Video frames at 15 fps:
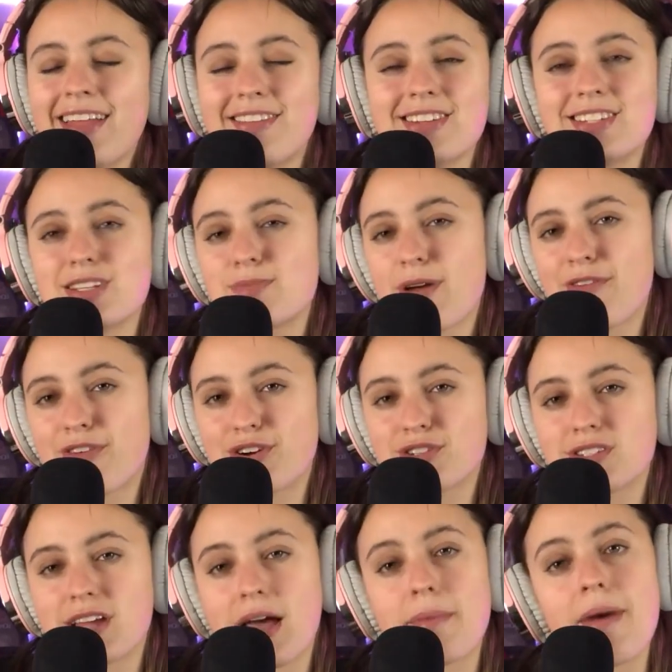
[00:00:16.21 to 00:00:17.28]
This is my
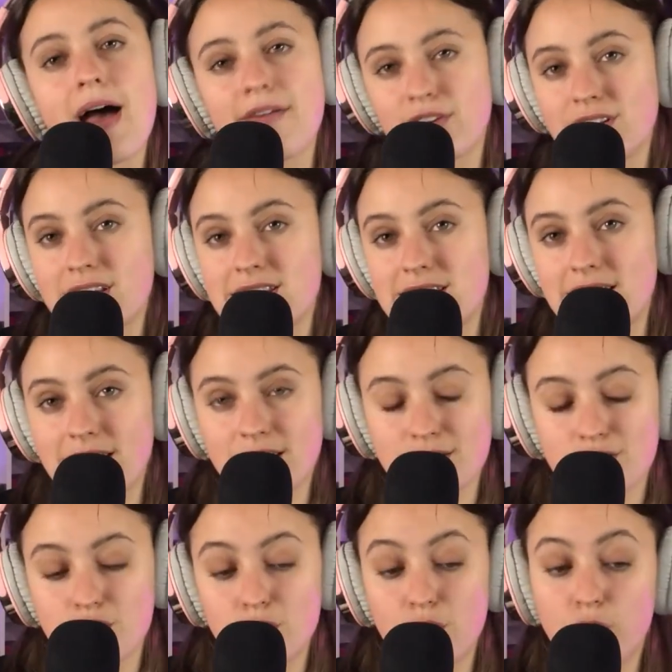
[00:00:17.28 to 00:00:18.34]
first time ever
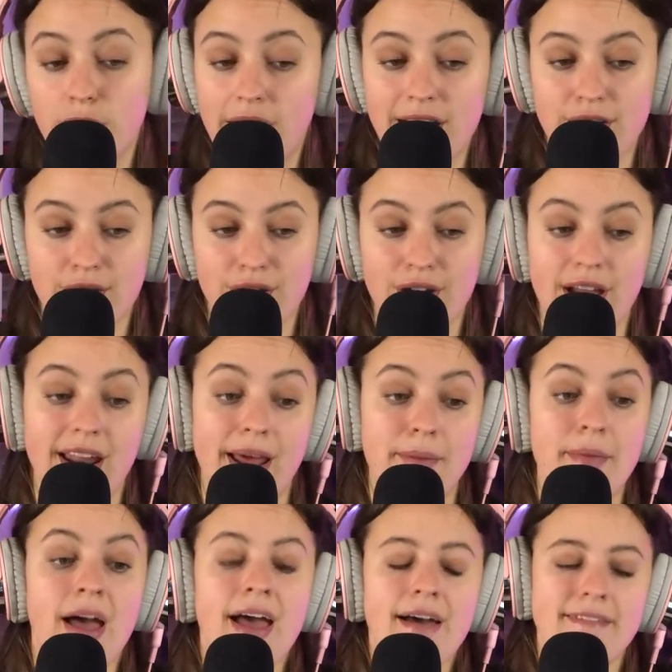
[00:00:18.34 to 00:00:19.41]
listening to Kreator, and
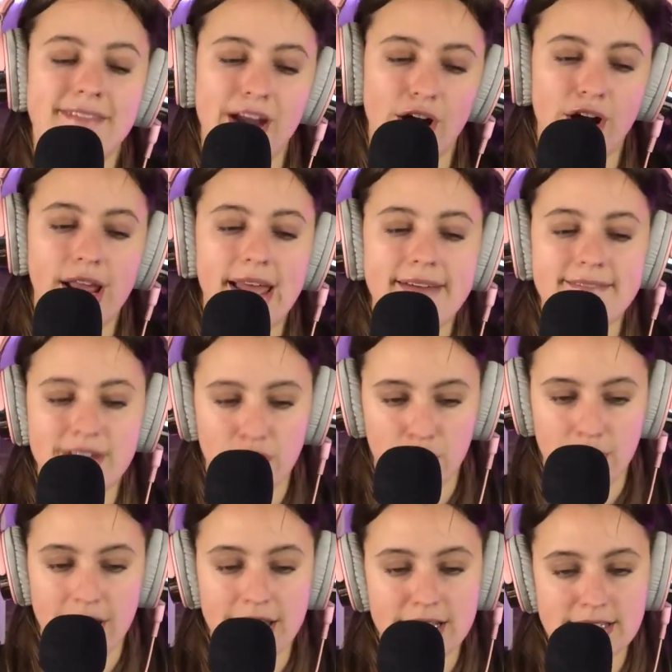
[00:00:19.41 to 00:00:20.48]
I'm very,
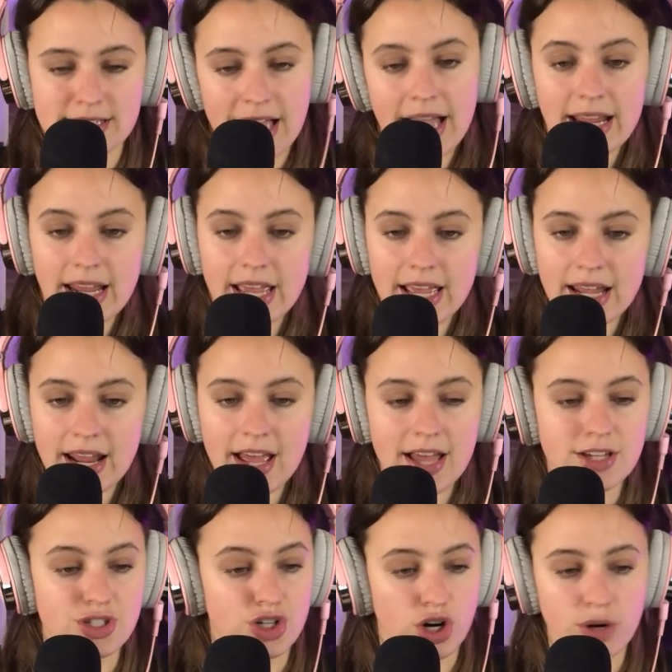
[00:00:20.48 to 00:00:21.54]
very excited.
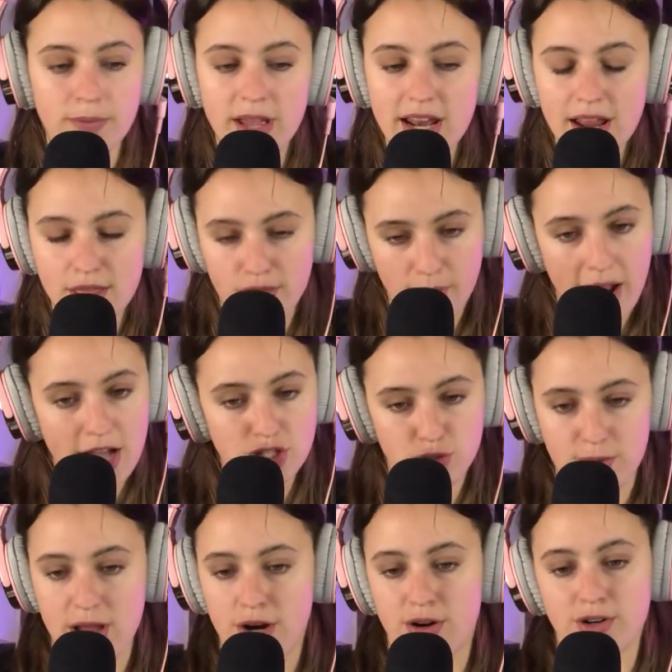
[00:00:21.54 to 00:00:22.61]
German
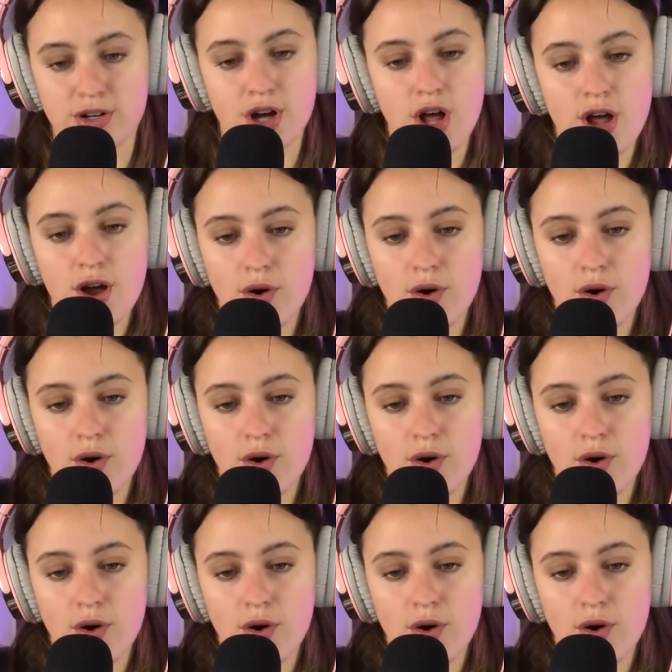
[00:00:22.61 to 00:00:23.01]
thrash metal.